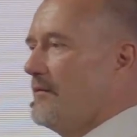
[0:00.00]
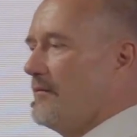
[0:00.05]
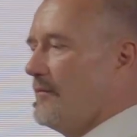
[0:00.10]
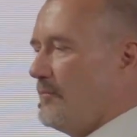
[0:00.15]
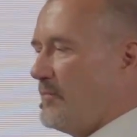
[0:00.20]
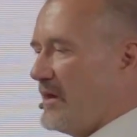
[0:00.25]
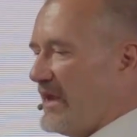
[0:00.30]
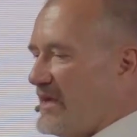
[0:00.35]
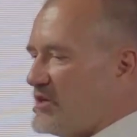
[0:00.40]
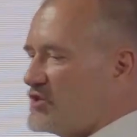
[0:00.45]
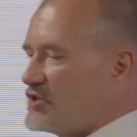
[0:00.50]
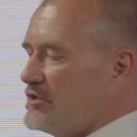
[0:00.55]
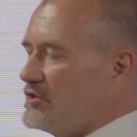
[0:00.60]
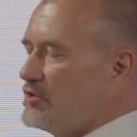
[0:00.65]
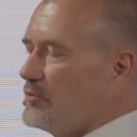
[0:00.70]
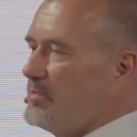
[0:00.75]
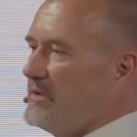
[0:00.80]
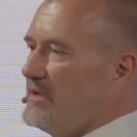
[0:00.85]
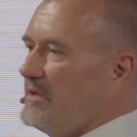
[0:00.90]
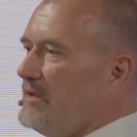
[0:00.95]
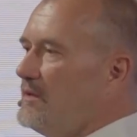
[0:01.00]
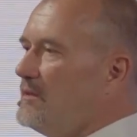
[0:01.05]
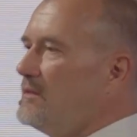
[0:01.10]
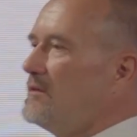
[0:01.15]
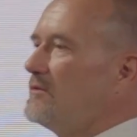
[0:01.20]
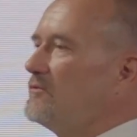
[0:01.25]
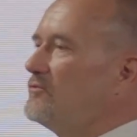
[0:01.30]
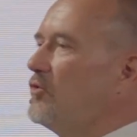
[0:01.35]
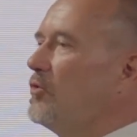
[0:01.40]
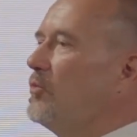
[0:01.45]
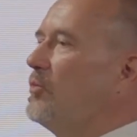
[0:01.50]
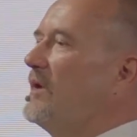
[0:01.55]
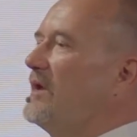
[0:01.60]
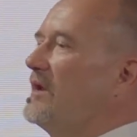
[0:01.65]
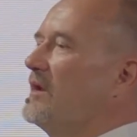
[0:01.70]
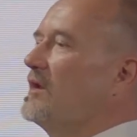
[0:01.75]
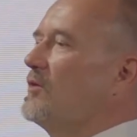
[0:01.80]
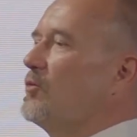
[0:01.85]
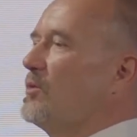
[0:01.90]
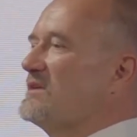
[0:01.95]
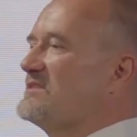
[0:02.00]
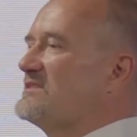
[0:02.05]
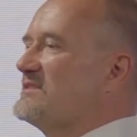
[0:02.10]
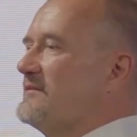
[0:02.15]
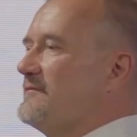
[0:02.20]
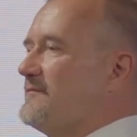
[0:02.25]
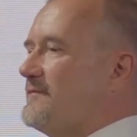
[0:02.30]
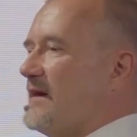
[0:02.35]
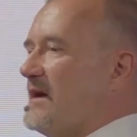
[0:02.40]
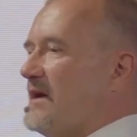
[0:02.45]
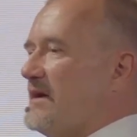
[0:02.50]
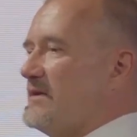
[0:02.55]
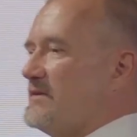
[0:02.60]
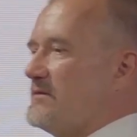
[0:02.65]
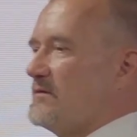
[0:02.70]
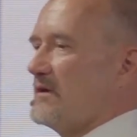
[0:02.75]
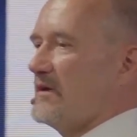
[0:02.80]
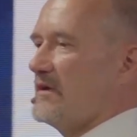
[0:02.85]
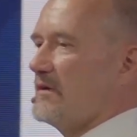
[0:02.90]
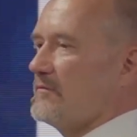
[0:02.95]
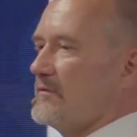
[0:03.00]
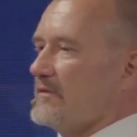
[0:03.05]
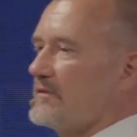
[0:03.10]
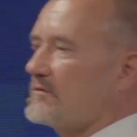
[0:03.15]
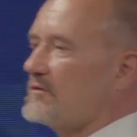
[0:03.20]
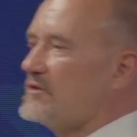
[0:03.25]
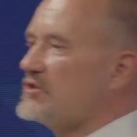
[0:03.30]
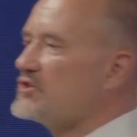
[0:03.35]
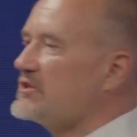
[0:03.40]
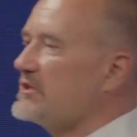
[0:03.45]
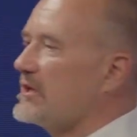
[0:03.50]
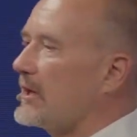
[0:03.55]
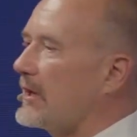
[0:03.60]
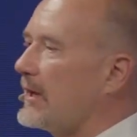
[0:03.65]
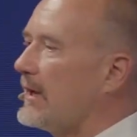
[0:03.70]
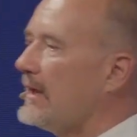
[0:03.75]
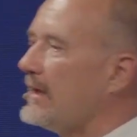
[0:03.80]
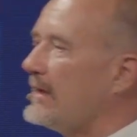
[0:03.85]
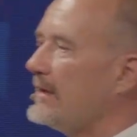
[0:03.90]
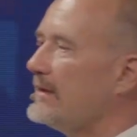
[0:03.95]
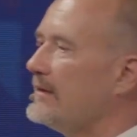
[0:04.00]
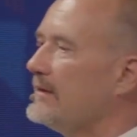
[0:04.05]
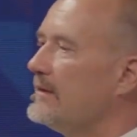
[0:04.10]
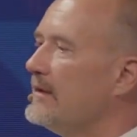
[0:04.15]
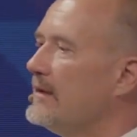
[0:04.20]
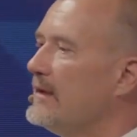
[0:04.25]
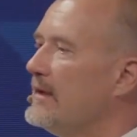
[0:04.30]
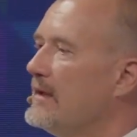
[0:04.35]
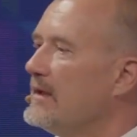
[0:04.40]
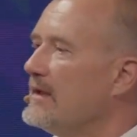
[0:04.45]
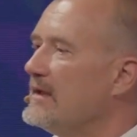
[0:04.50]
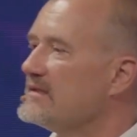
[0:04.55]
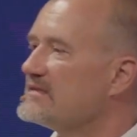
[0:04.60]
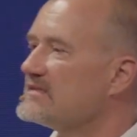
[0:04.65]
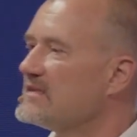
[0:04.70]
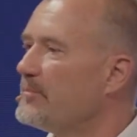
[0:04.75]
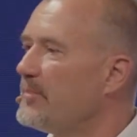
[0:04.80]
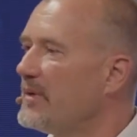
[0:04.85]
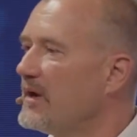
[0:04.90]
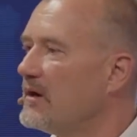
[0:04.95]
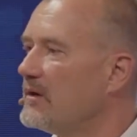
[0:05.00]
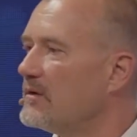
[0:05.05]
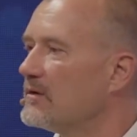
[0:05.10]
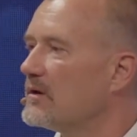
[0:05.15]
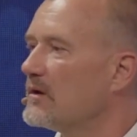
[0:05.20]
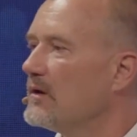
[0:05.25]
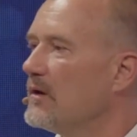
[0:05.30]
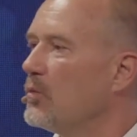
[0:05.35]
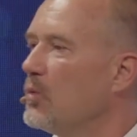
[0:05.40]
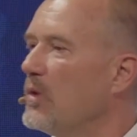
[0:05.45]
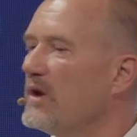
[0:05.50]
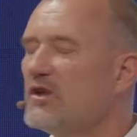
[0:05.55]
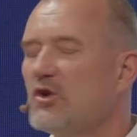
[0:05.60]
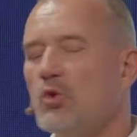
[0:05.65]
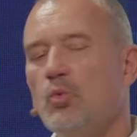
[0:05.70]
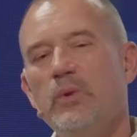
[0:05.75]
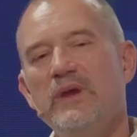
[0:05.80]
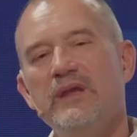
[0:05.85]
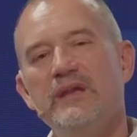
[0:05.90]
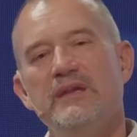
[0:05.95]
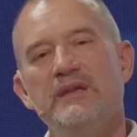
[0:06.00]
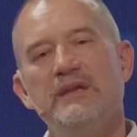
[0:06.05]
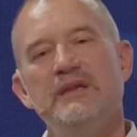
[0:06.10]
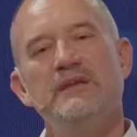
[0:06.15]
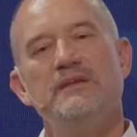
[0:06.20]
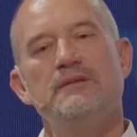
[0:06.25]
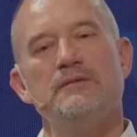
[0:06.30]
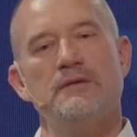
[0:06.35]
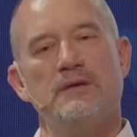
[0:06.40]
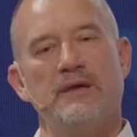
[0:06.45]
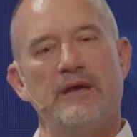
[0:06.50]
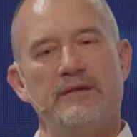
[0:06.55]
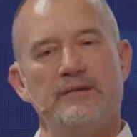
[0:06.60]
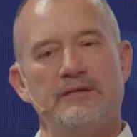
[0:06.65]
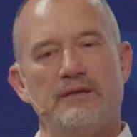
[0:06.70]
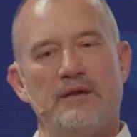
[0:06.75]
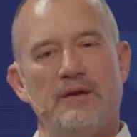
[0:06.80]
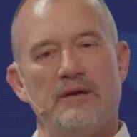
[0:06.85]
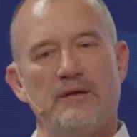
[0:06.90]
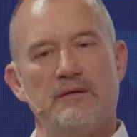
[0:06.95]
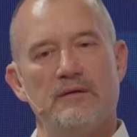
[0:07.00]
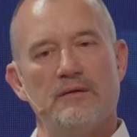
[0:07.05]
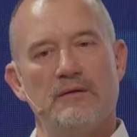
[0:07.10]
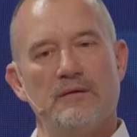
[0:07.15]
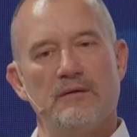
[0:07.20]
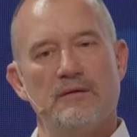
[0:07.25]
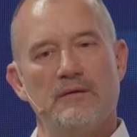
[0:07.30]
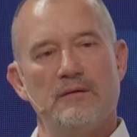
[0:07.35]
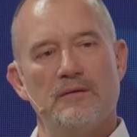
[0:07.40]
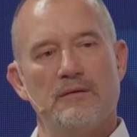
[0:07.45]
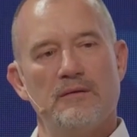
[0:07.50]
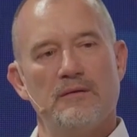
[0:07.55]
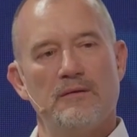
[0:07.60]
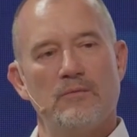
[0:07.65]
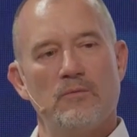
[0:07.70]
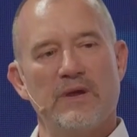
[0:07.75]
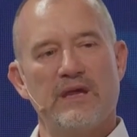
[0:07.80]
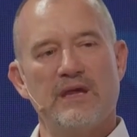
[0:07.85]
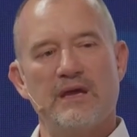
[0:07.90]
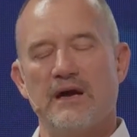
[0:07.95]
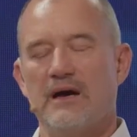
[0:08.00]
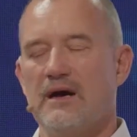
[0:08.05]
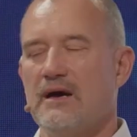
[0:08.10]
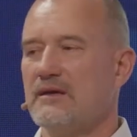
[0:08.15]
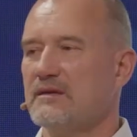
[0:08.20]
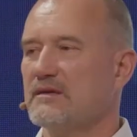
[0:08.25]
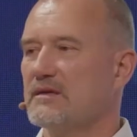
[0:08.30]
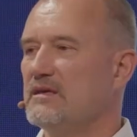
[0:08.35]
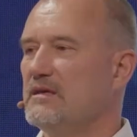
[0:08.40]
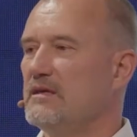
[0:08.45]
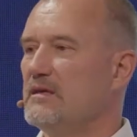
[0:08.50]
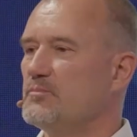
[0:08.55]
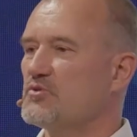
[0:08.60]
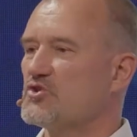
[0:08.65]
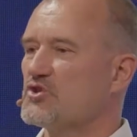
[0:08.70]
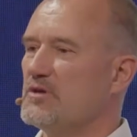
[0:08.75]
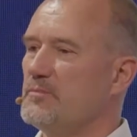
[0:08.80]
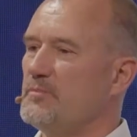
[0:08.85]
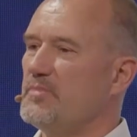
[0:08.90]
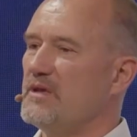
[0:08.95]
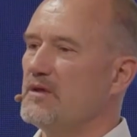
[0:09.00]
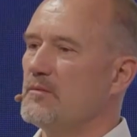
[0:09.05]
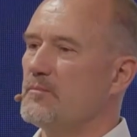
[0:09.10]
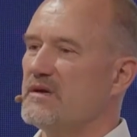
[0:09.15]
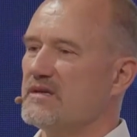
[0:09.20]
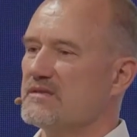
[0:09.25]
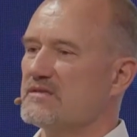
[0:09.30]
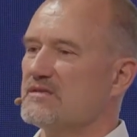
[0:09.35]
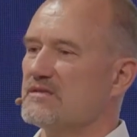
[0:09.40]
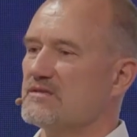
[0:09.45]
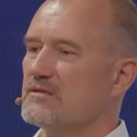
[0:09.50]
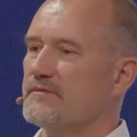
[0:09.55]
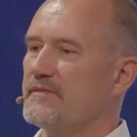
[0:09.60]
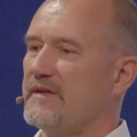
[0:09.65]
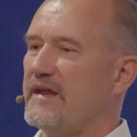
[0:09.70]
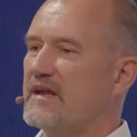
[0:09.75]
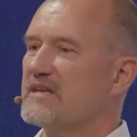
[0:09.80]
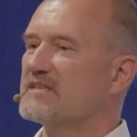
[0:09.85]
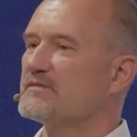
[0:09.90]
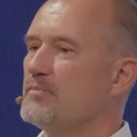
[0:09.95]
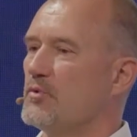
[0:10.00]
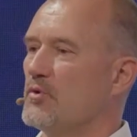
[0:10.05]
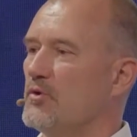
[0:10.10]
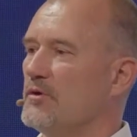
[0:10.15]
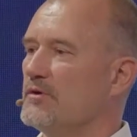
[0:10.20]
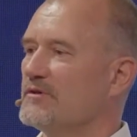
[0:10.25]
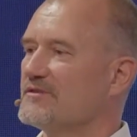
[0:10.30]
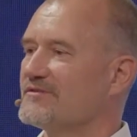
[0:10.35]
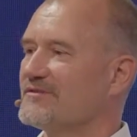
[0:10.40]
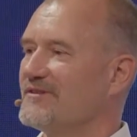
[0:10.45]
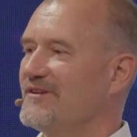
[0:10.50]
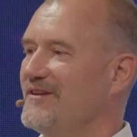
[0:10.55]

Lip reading: pleasure to be in the room when it was defined together with Christian Klein, is about what do we need to get there. We can't keep shipping buses of experts,